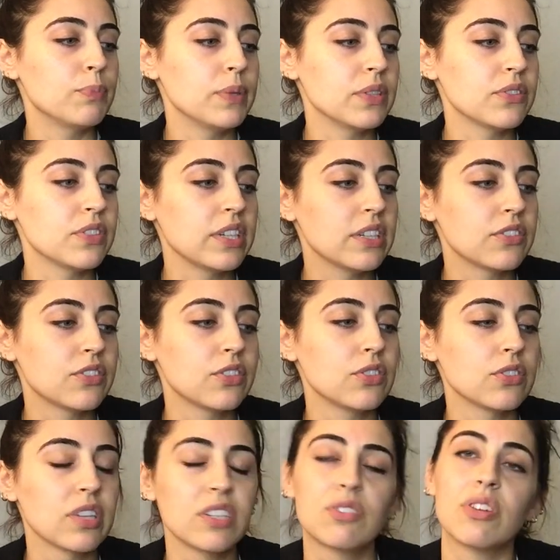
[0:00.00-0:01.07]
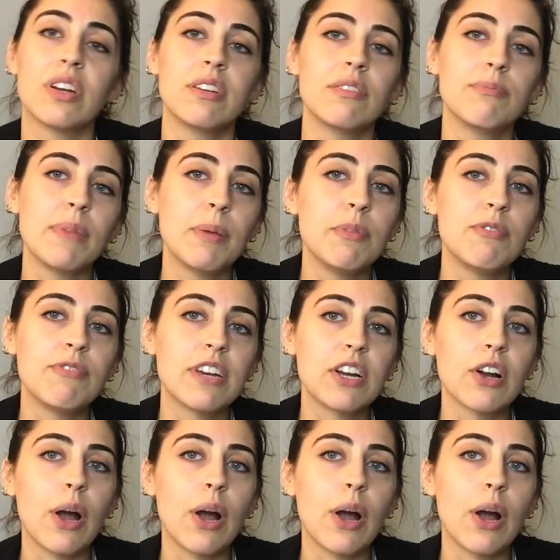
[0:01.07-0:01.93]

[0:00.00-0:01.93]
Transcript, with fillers: business and you're like trying to maybe figure